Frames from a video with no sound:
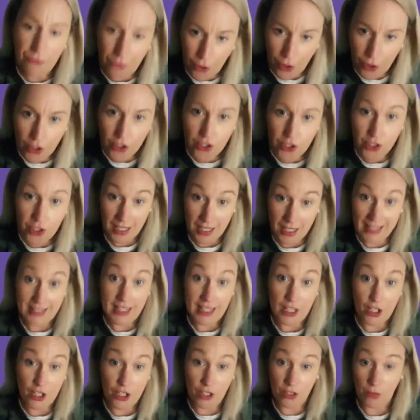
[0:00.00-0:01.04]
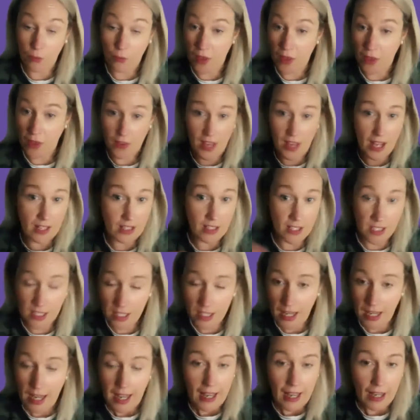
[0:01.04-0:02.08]
first initial, whether that's
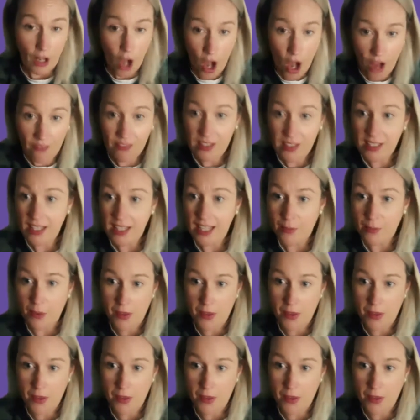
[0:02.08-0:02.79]
a coffee date,